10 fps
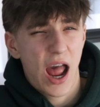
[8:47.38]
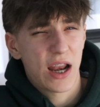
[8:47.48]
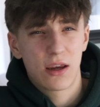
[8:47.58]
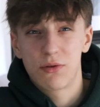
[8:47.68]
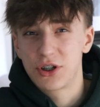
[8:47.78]

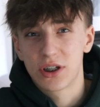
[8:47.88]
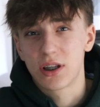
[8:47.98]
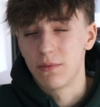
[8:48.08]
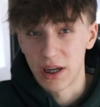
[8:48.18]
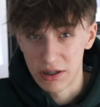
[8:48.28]
he was just a
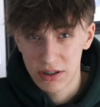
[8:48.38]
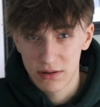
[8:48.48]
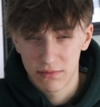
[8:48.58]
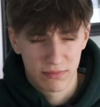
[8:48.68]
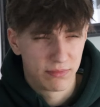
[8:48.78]
beast.
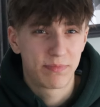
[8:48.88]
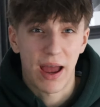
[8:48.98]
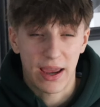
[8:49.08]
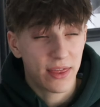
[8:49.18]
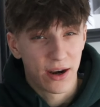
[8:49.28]

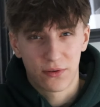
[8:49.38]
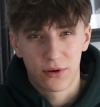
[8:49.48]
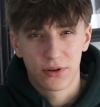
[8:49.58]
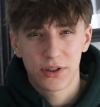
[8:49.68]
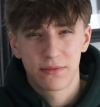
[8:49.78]
Back then, of course.